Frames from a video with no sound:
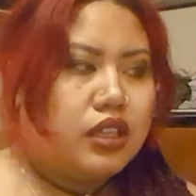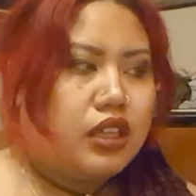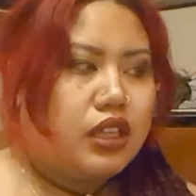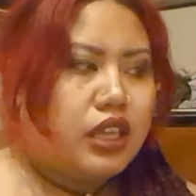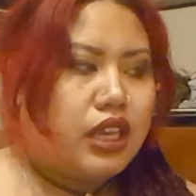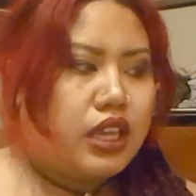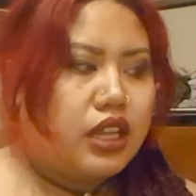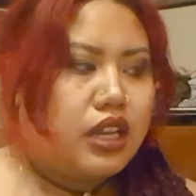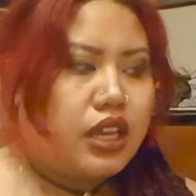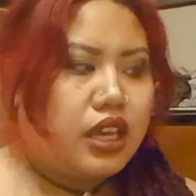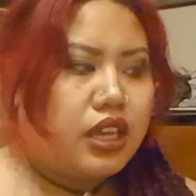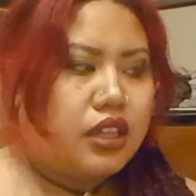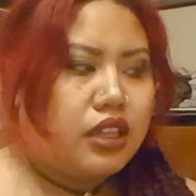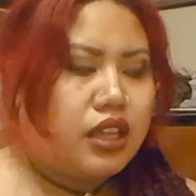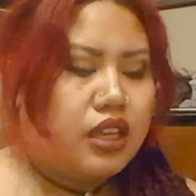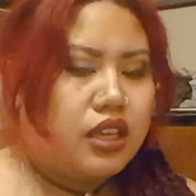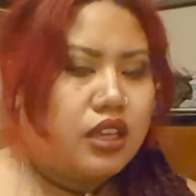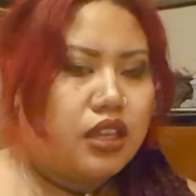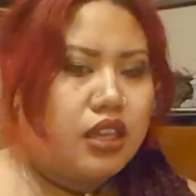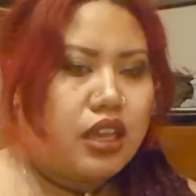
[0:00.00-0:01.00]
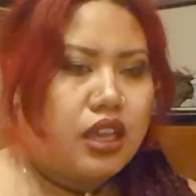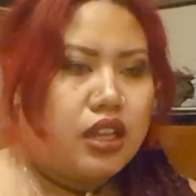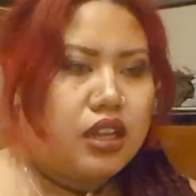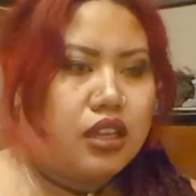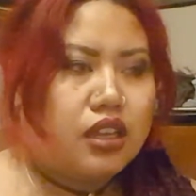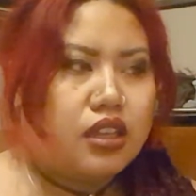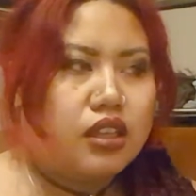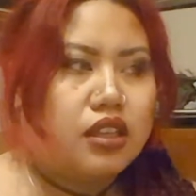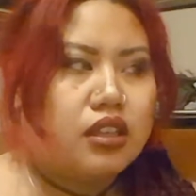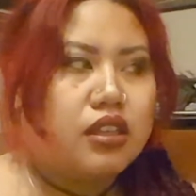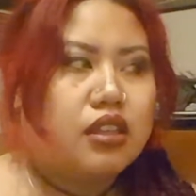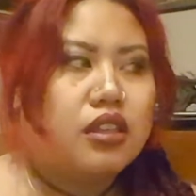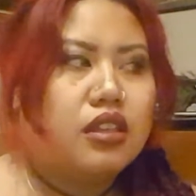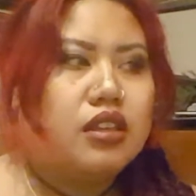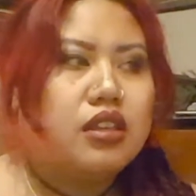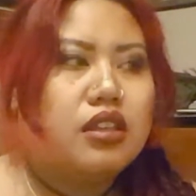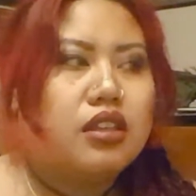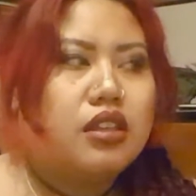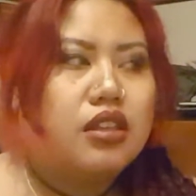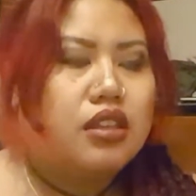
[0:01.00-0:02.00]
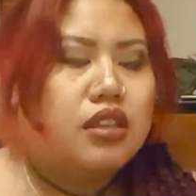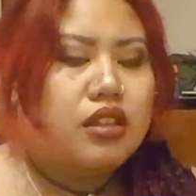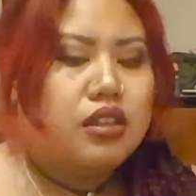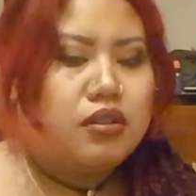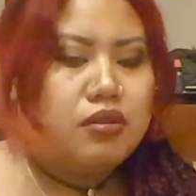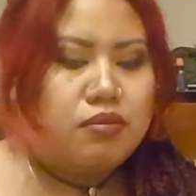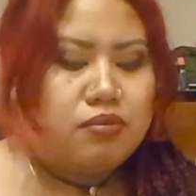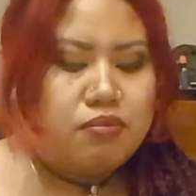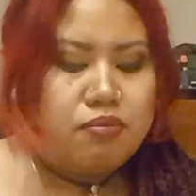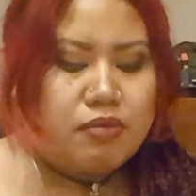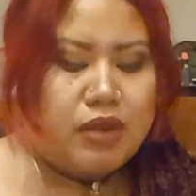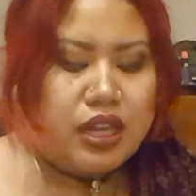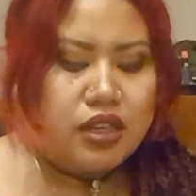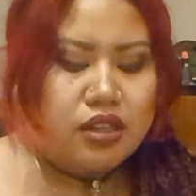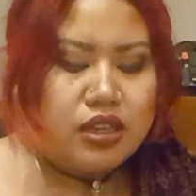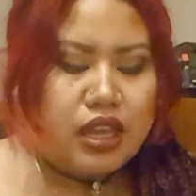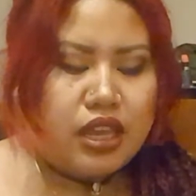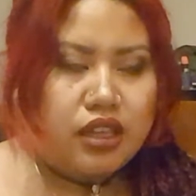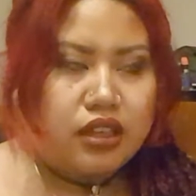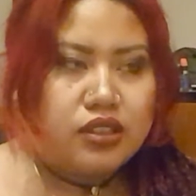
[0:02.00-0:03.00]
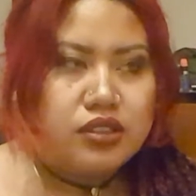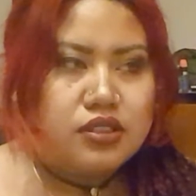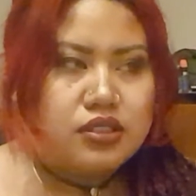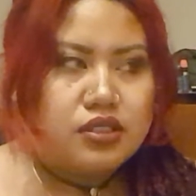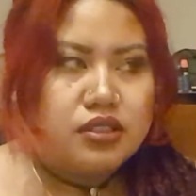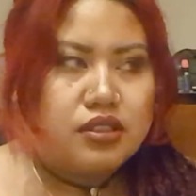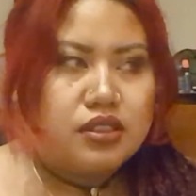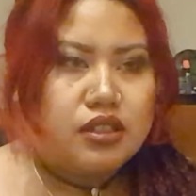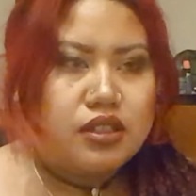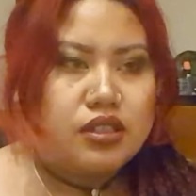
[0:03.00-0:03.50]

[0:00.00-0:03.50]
And I like getting my decks